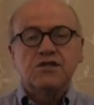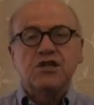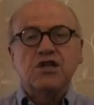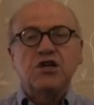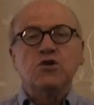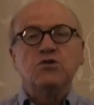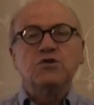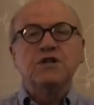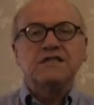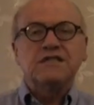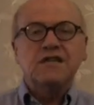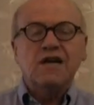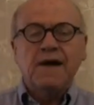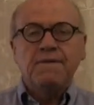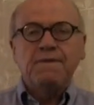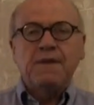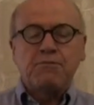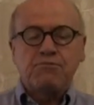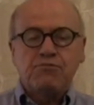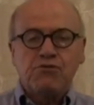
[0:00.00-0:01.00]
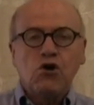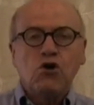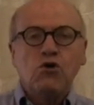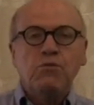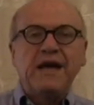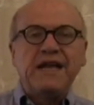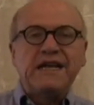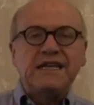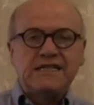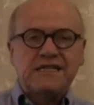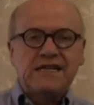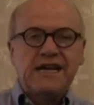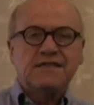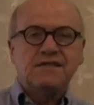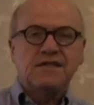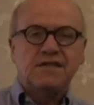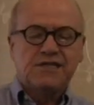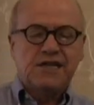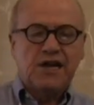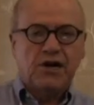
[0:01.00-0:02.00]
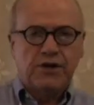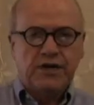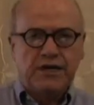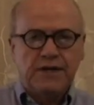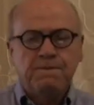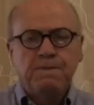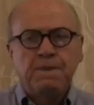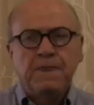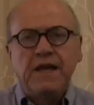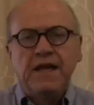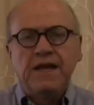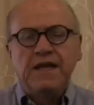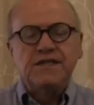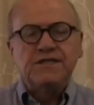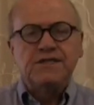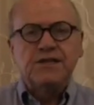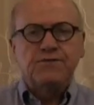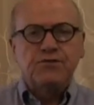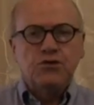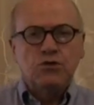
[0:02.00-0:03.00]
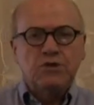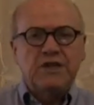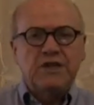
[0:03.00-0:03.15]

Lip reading: The only time that probate is necessary is if you